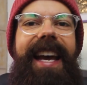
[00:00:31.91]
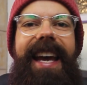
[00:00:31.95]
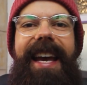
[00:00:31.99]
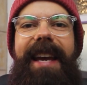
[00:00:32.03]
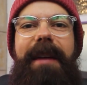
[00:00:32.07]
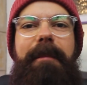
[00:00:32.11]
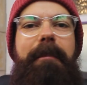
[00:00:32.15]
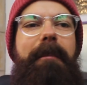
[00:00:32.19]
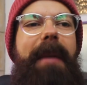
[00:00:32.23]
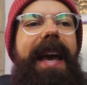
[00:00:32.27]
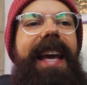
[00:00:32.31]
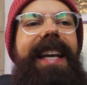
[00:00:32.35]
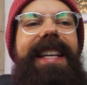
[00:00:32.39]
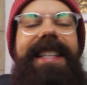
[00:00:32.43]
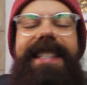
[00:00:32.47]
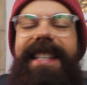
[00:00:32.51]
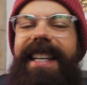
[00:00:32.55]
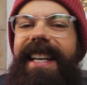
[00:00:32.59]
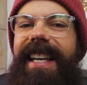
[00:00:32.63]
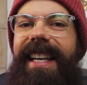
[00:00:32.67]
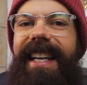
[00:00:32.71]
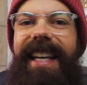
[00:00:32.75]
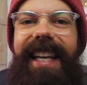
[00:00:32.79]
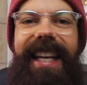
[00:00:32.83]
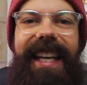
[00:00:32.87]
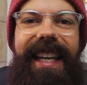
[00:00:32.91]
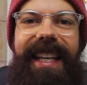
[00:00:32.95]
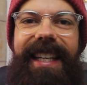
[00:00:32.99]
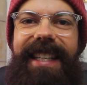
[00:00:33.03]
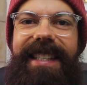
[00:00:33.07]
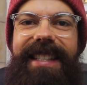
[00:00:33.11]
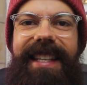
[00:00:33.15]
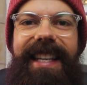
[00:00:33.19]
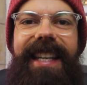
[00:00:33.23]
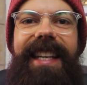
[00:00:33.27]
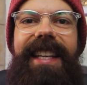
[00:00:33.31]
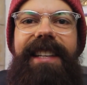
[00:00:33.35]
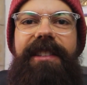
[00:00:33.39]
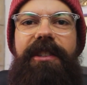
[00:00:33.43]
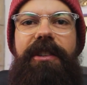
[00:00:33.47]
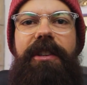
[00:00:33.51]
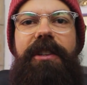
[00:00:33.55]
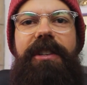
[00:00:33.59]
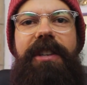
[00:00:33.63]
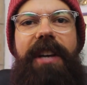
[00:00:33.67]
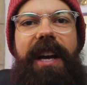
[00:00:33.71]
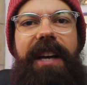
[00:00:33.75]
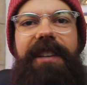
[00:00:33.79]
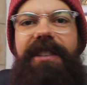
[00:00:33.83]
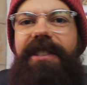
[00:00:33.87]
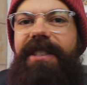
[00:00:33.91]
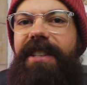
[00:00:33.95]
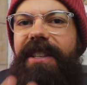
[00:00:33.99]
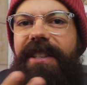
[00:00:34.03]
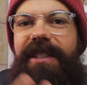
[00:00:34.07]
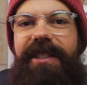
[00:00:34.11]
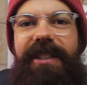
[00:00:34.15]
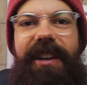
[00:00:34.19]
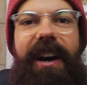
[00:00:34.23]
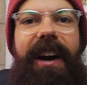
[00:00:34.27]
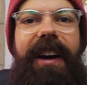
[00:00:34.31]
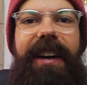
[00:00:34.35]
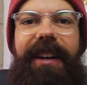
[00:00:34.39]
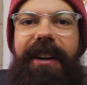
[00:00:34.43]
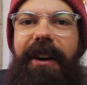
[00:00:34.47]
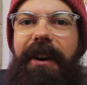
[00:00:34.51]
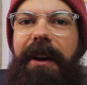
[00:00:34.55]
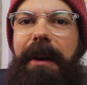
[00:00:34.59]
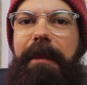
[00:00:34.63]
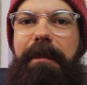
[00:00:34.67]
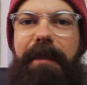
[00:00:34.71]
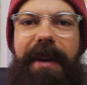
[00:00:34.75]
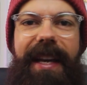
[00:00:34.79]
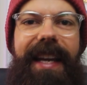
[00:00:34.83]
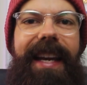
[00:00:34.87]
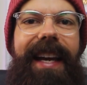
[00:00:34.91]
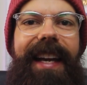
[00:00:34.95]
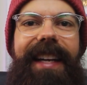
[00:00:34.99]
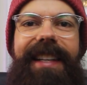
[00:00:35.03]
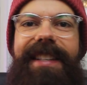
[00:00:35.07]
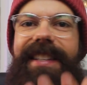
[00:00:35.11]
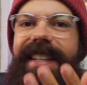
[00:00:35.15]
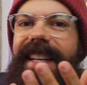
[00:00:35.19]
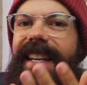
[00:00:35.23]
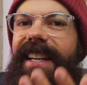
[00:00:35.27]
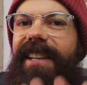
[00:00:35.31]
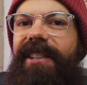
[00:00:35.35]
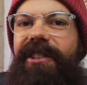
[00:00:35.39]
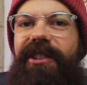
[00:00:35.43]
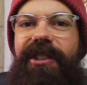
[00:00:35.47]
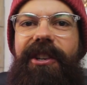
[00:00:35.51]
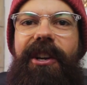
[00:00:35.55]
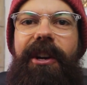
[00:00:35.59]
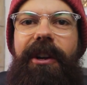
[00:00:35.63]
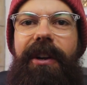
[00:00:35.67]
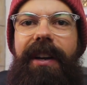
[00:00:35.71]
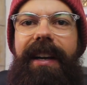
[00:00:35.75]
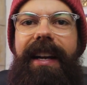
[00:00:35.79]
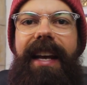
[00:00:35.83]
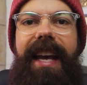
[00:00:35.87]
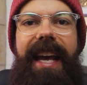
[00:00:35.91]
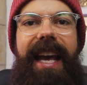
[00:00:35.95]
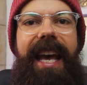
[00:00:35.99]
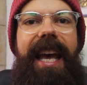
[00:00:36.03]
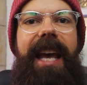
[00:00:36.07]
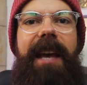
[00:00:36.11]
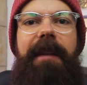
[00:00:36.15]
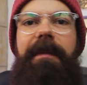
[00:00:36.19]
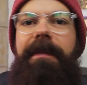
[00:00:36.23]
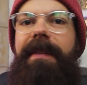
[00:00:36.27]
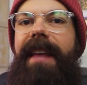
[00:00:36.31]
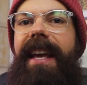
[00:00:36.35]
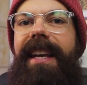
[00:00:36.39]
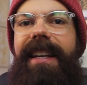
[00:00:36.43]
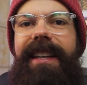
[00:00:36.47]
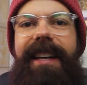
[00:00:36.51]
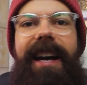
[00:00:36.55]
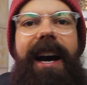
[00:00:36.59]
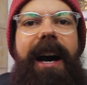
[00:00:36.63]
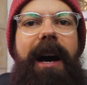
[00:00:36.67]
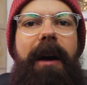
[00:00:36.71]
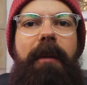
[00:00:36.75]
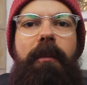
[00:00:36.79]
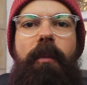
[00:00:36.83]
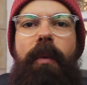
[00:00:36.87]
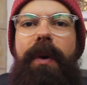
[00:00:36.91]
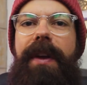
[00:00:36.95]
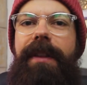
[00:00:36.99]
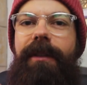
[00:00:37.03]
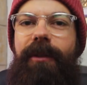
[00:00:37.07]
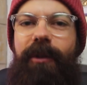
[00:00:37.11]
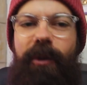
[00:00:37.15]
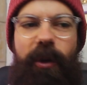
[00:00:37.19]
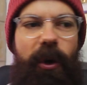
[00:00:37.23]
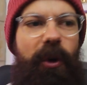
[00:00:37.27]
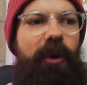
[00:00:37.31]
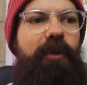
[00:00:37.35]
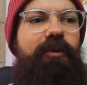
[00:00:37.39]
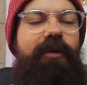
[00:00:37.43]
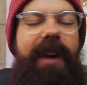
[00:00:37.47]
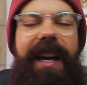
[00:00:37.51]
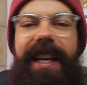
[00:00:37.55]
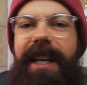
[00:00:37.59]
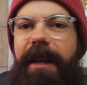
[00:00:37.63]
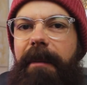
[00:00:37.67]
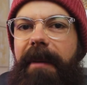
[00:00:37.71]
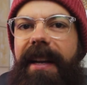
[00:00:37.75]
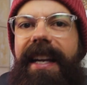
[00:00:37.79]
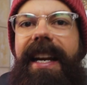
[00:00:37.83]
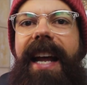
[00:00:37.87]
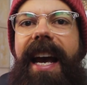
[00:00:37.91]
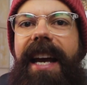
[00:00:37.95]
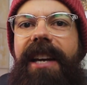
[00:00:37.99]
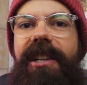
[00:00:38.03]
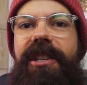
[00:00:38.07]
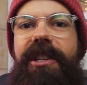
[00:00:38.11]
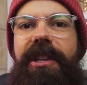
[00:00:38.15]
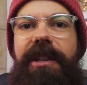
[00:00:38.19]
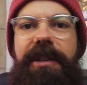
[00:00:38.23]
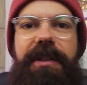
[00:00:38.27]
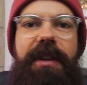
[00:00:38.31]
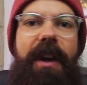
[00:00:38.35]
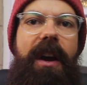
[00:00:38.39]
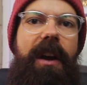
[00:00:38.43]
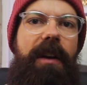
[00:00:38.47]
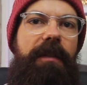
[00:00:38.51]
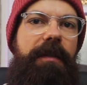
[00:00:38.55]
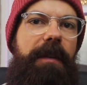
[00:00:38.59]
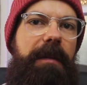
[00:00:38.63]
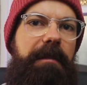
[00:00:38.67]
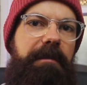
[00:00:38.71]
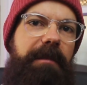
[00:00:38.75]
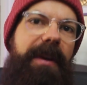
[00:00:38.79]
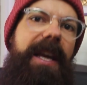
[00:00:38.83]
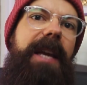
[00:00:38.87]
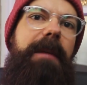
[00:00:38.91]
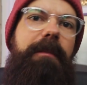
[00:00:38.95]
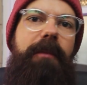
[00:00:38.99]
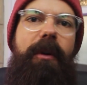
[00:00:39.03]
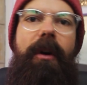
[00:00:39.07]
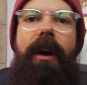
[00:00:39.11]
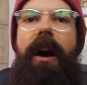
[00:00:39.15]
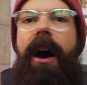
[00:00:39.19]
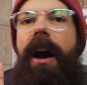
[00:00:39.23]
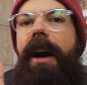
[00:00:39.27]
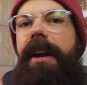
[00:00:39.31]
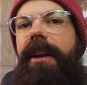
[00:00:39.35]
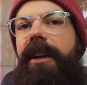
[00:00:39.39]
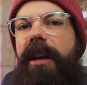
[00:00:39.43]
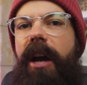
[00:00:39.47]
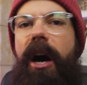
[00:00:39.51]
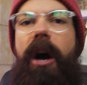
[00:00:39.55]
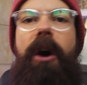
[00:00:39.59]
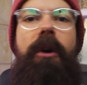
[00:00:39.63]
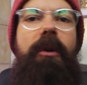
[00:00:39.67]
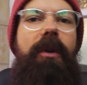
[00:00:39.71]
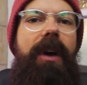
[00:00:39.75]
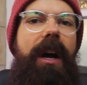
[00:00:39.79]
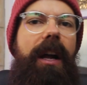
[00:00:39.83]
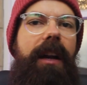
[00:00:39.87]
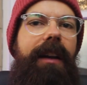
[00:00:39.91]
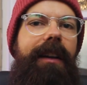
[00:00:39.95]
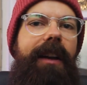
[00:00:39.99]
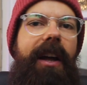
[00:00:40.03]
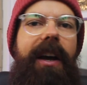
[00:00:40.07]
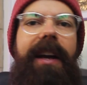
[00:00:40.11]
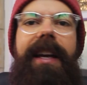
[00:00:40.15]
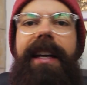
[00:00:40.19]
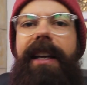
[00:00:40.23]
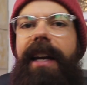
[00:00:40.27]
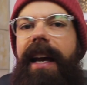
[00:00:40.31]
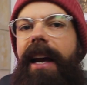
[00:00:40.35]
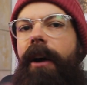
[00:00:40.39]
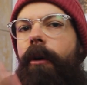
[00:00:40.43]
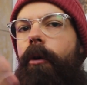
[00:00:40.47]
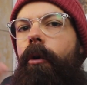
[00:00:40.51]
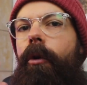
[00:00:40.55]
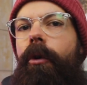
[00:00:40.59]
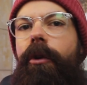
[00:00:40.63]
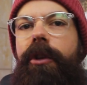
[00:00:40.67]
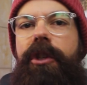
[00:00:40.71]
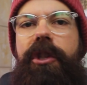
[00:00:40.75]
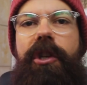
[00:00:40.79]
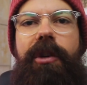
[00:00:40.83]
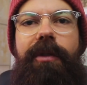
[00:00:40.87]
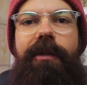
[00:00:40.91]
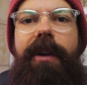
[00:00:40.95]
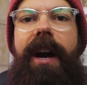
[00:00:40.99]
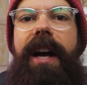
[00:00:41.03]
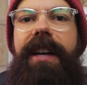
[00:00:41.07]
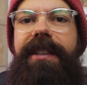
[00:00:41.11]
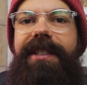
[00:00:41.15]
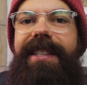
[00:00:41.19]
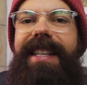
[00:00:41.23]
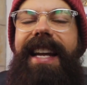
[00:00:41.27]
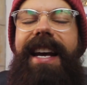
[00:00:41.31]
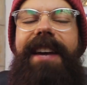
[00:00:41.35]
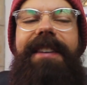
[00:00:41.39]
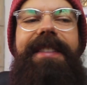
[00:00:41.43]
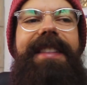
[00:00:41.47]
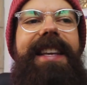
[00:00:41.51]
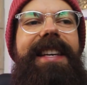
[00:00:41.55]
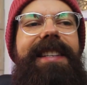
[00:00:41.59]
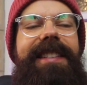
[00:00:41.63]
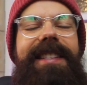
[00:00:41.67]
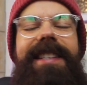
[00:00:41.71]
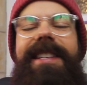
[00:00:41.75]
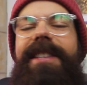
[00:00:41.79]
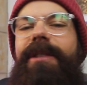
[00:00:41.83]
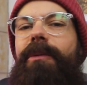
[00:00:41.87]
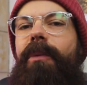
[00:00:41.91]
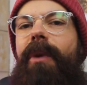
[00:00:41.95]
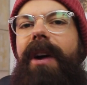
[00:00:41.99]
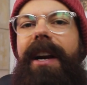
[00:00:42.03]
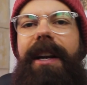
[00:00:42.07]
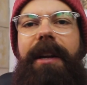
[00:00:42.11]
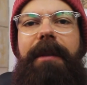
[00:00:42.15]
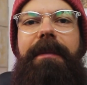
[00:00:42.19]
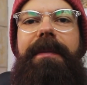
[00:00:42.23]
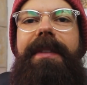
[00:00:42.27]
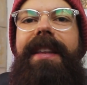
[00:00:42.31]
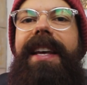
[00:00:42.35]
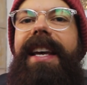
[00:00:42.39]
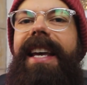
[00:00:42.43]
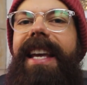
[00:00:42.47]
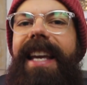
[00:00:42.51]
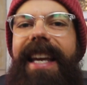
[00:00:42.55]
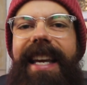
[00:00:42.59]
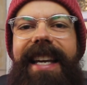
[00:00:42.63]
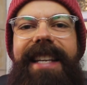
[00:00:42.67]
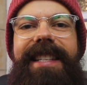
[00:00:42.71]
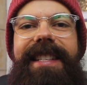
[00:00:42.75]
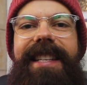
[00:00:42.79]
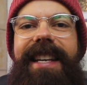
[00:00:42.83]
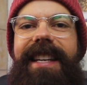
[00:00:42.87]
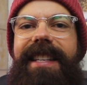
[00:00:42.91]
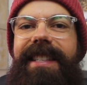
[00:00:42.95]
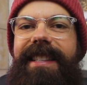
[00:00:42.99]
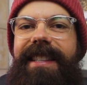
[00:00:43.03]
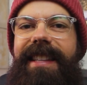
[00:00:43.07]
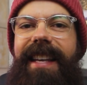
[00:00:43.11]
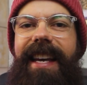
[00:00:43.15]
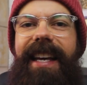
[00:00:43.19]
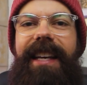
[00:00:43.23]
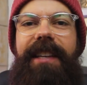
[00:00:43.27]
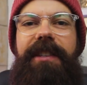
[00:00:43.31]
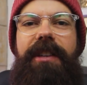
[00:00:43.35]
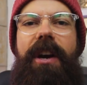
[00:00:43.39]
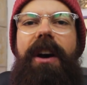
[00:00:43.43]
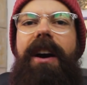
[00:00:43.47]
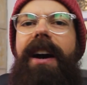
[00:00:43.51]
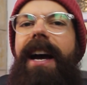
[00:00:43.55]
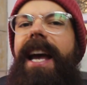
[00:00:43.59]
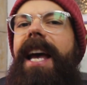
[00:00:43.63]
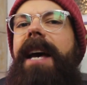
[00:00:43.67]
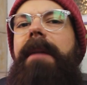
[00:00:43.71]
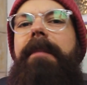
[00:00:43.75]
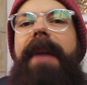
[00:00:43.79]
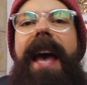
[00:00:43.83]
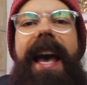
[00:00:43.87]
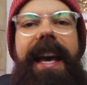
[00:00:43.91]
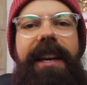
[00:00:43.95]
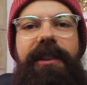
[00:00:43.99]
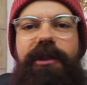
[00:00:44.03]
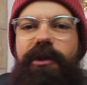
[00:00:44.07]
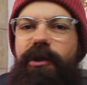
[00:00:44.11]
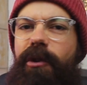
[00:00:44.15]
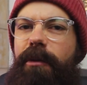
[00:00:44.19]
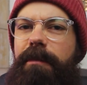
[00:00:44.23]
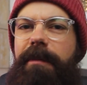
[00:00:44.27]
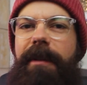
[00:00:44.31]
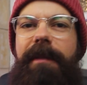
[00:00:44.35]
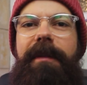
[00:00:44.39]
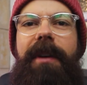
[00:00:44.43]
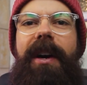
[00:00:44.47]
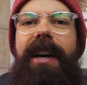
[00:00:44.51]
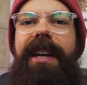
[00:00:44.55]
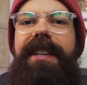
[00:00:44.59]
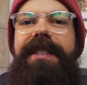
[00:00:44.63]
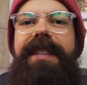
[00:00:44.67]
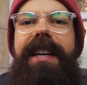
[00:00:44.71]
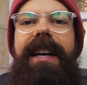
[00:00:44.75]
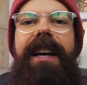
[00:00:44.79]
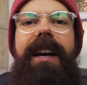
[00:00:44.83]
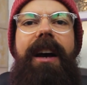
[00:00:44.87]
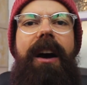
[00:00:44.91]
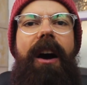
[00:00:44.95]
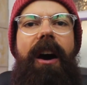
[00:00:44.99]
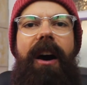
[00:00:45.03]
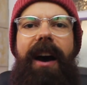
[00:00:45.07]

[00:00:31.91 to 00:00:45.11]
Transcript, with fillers: It makes it easy to just decide on a PhD student if they come with good recommendations from people I know, like, or trust. Now, this is one of the easiest things. I am a supervisor.